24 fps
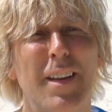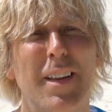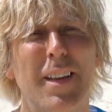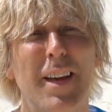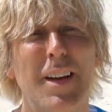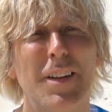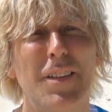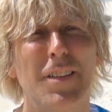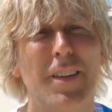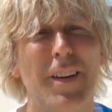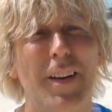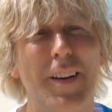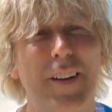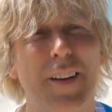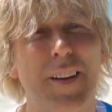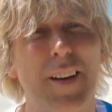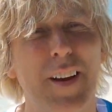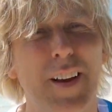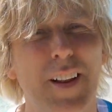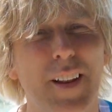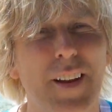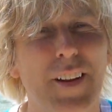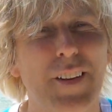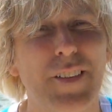That's it.
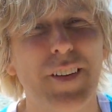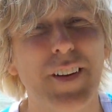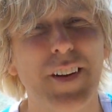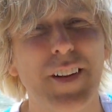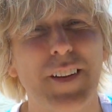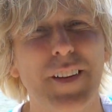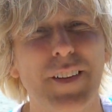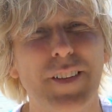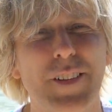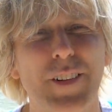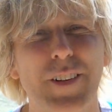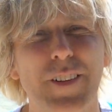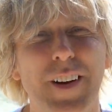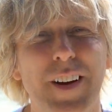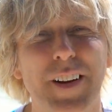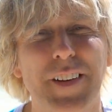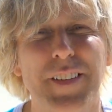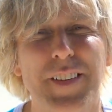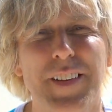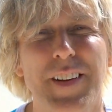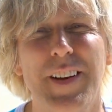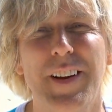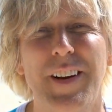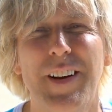Let's look at this
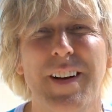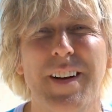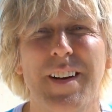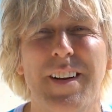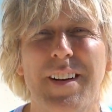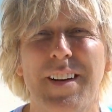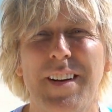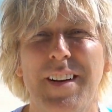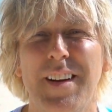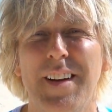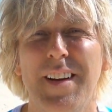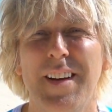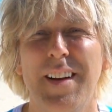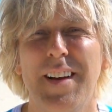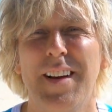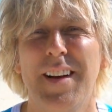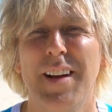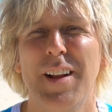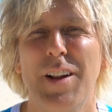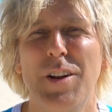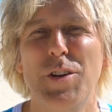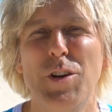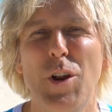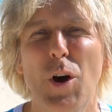direction here.
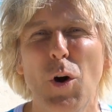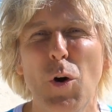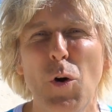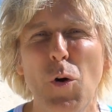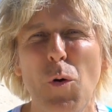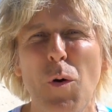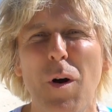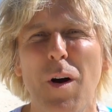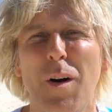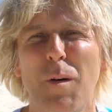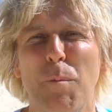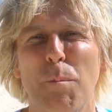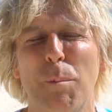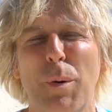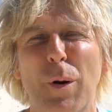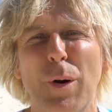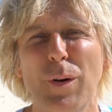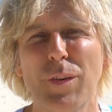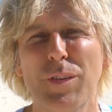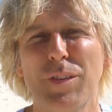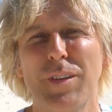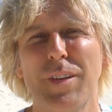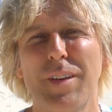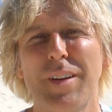No
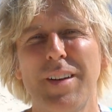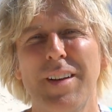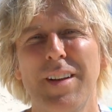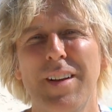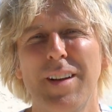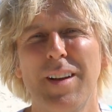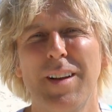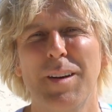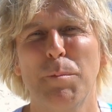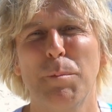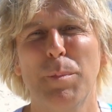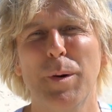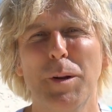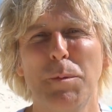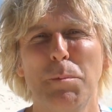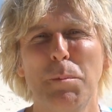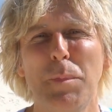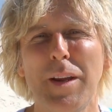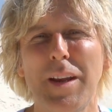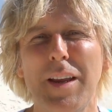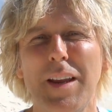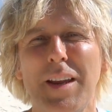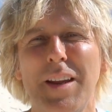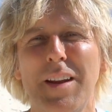person but
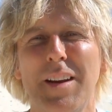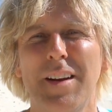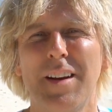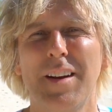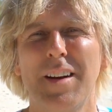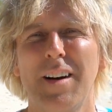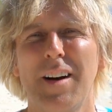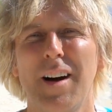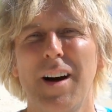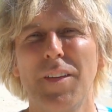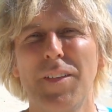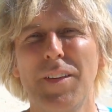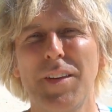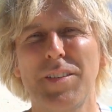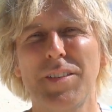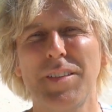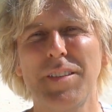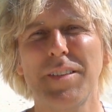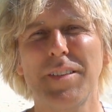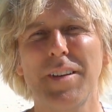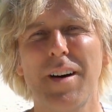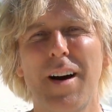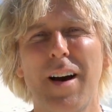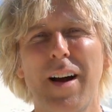me on this
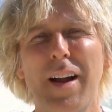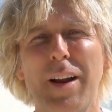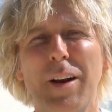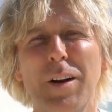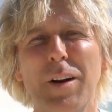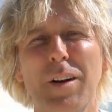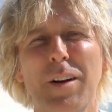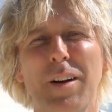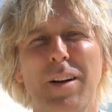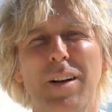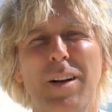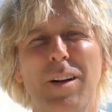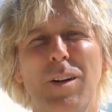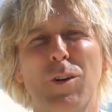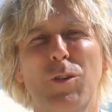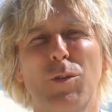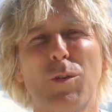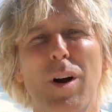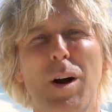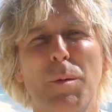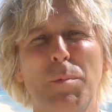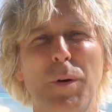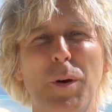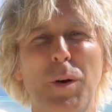entire
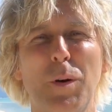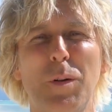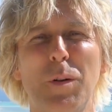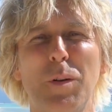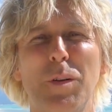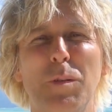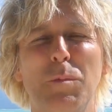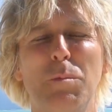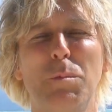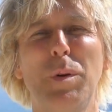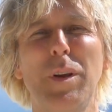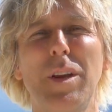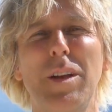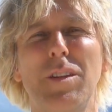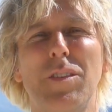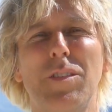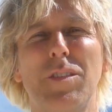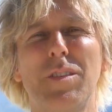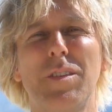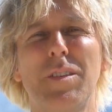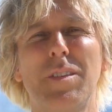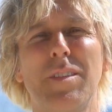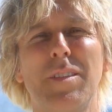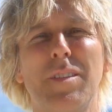tropical
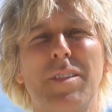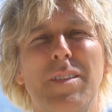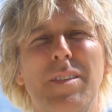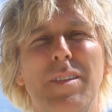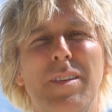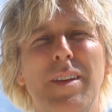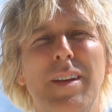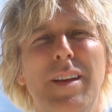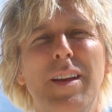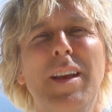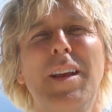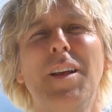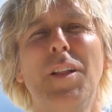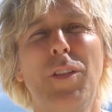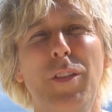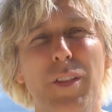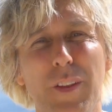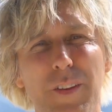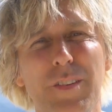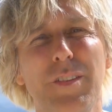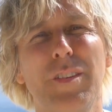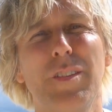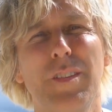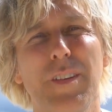beach.
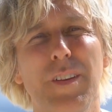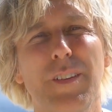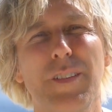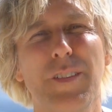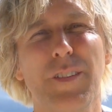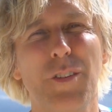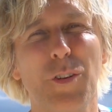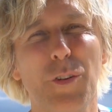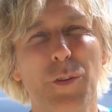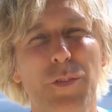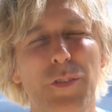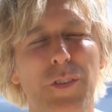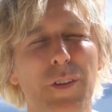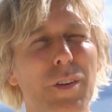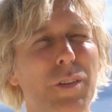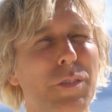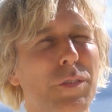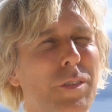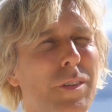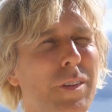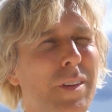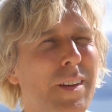This is exclusive.